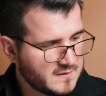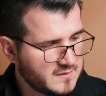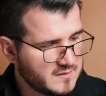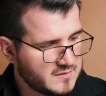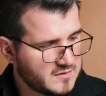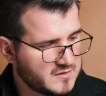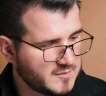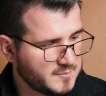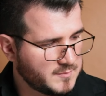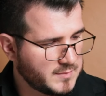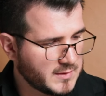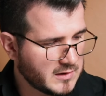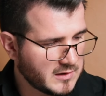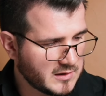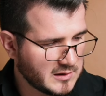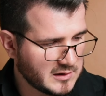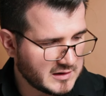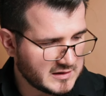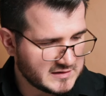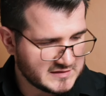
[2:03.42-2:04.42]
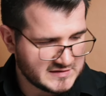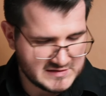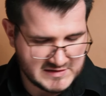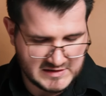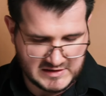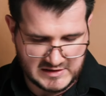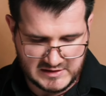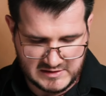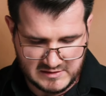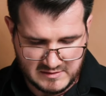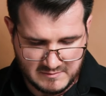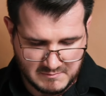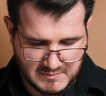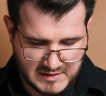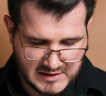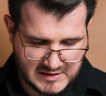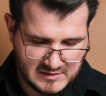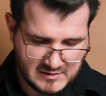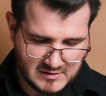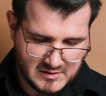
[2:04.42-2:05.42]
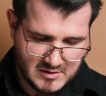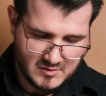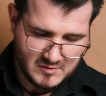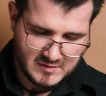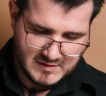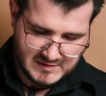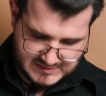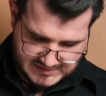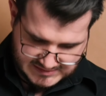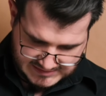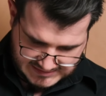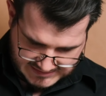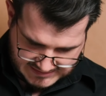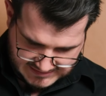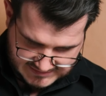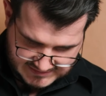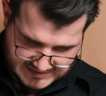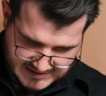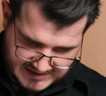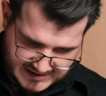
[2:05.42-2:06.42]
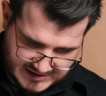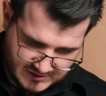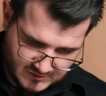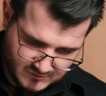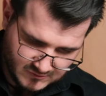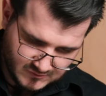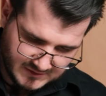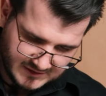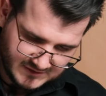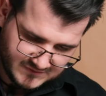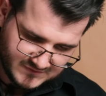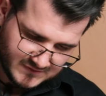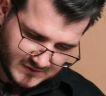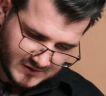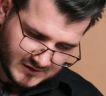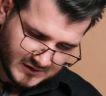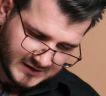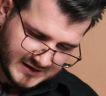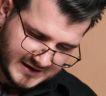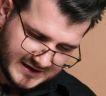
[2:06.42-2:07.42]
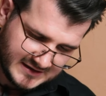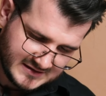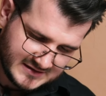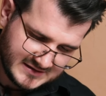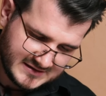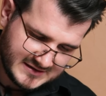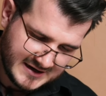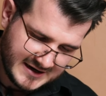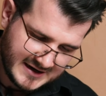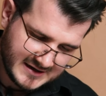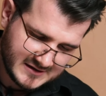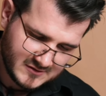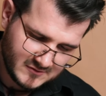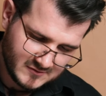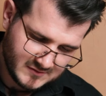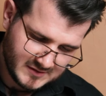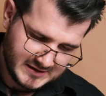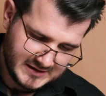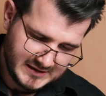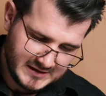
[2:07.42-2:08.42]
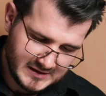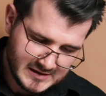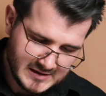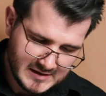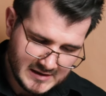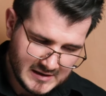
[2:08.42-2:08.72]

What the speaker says: the bar scene might know this as a riff on a daiquiri.